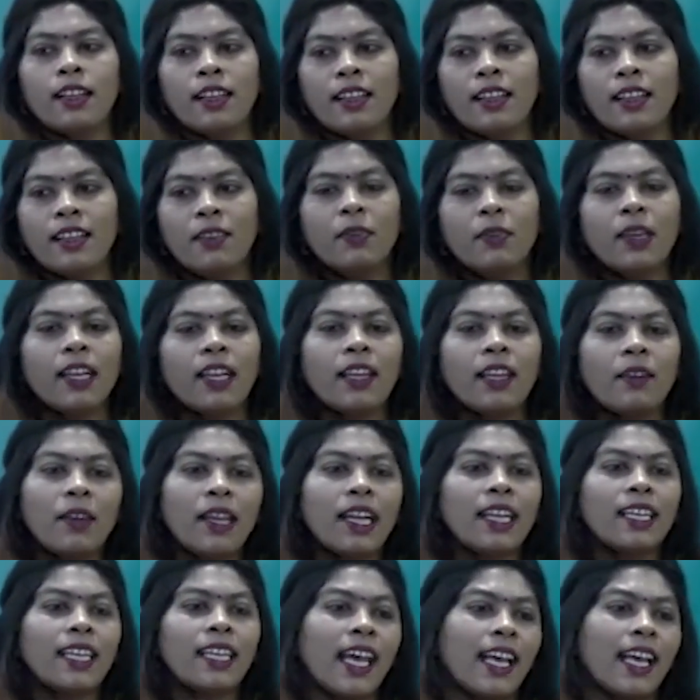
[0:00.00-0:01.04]
We are giving
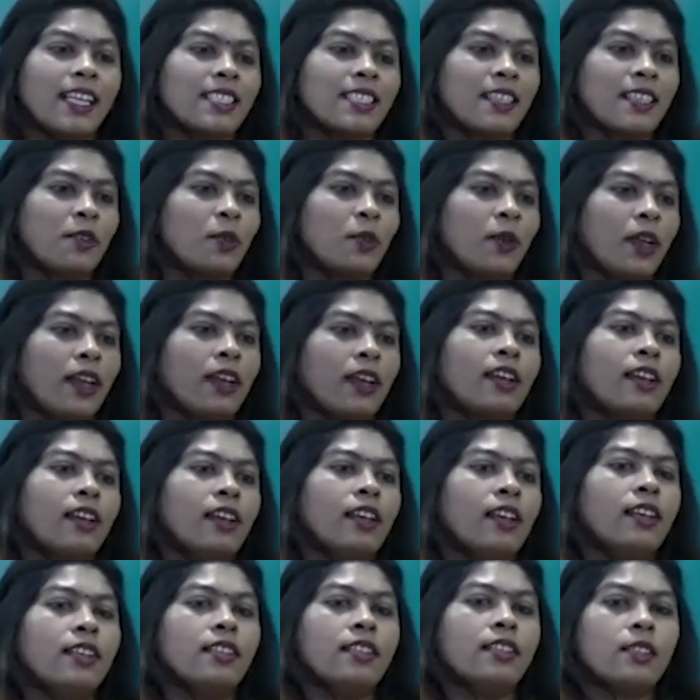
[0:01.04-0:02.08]
a task today.
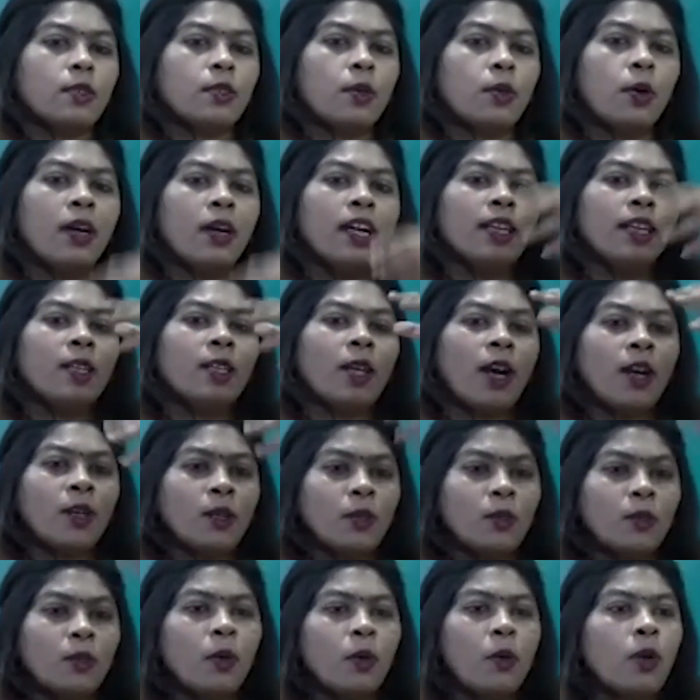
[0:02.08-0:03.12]
Just go and talk
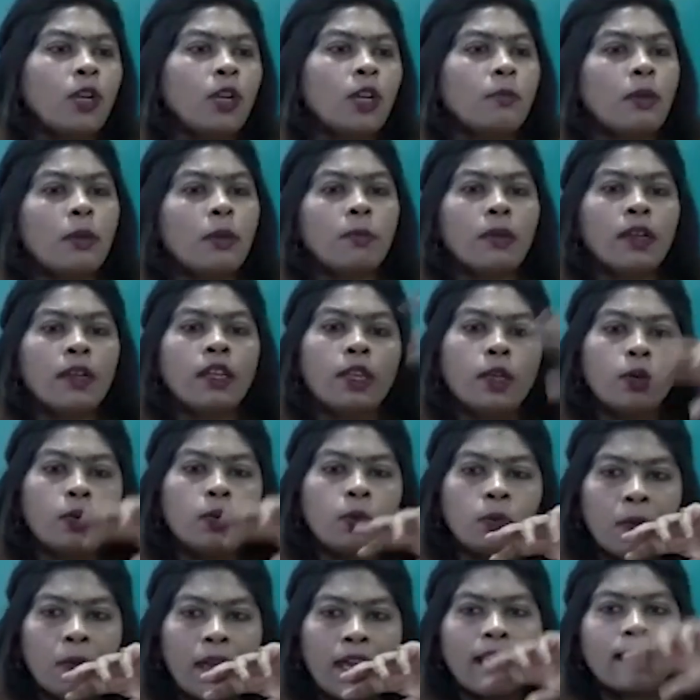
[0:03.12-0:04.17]
to the old people.
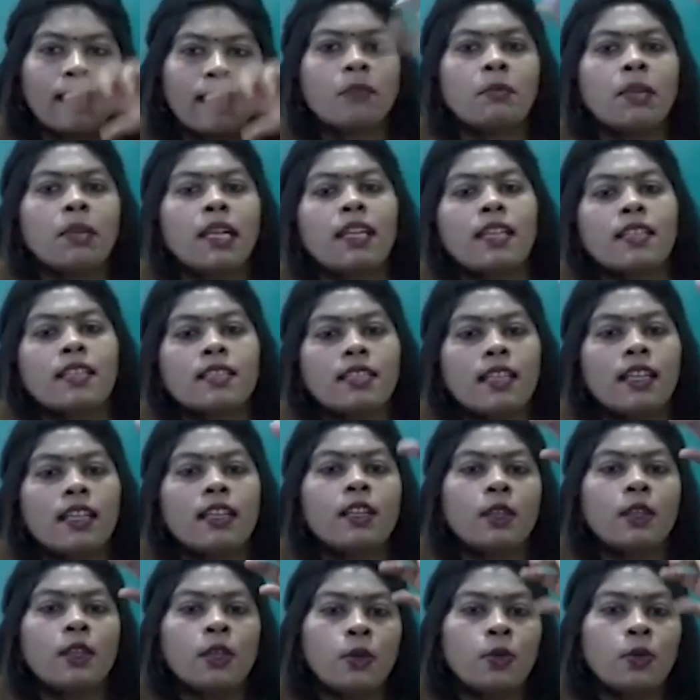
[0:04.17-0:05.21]
You make them understand.
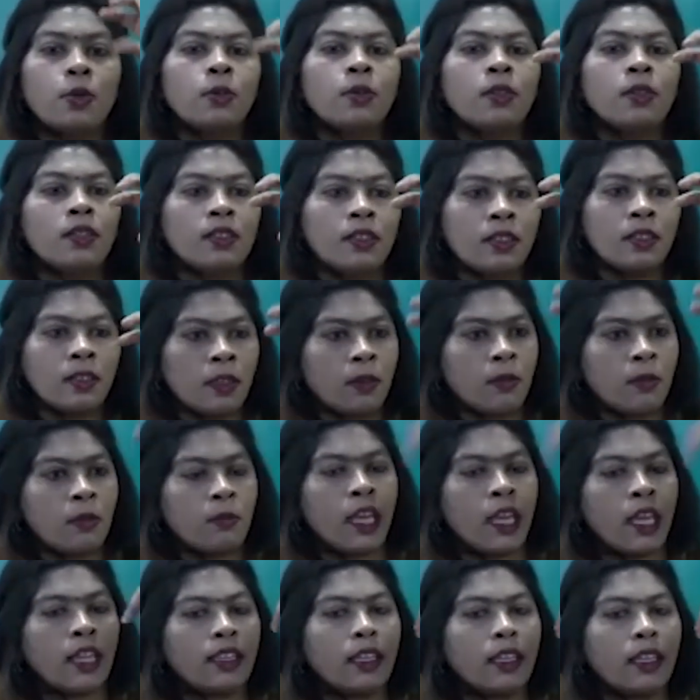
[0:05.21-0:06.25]
You
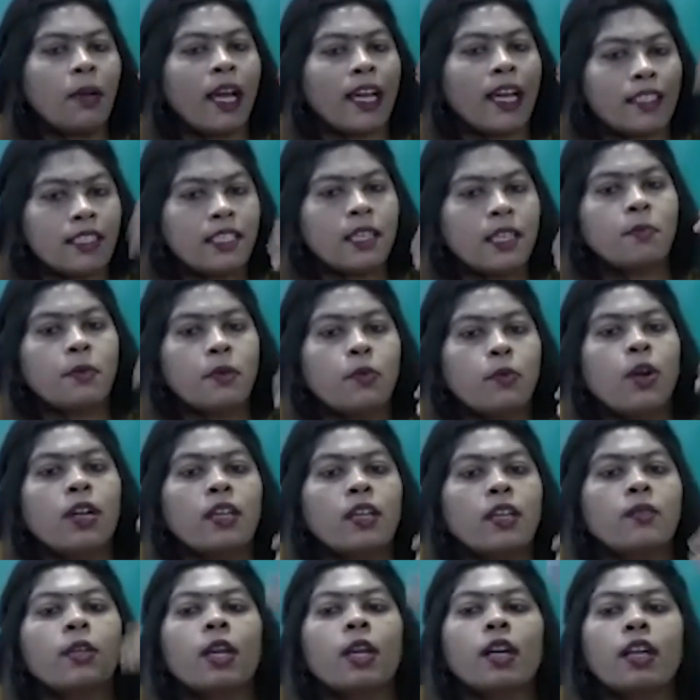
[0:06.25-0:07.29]
make them accept
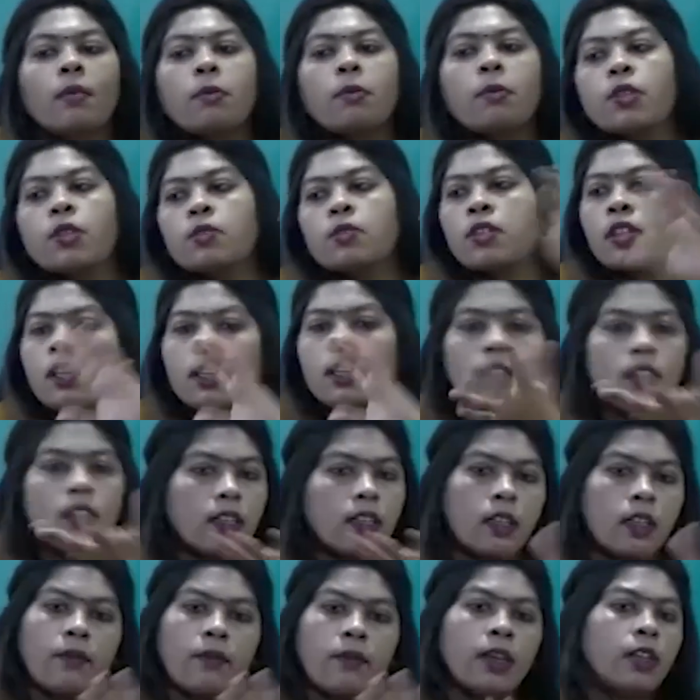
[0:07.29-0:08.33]
whatever you're coming to say.
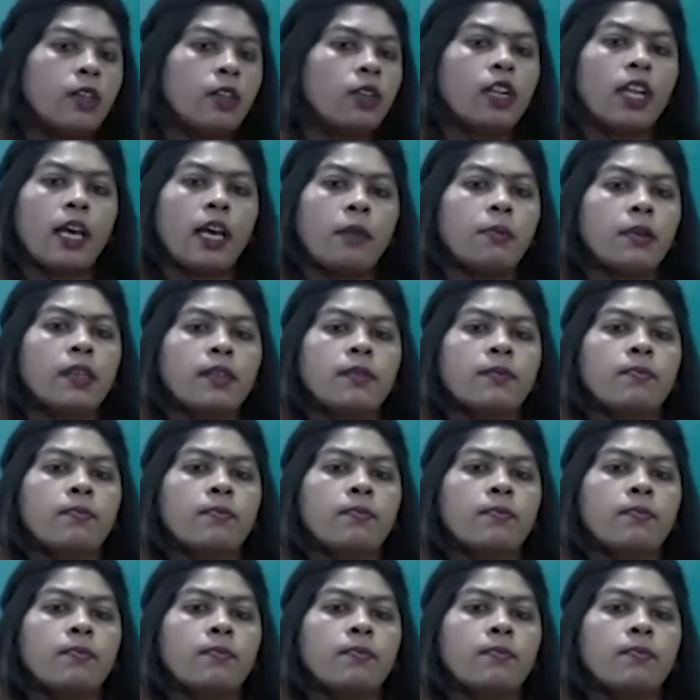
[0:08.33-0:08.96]
Never it will happen.